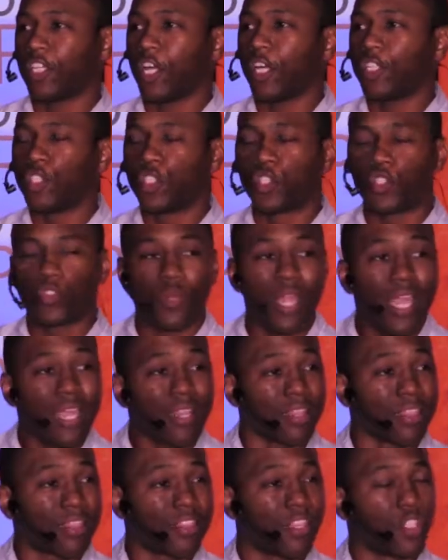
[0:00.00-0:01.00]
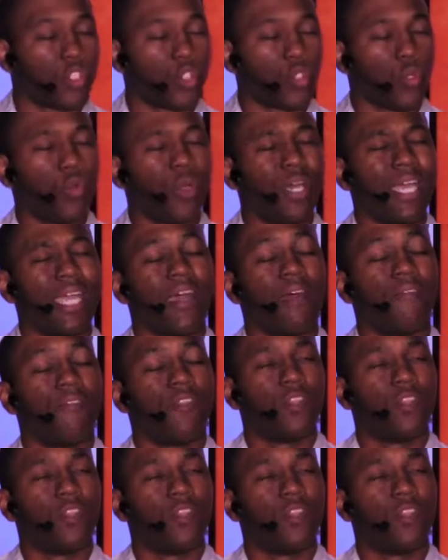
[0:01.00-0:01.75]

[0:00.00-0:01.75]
It's our strength. The joy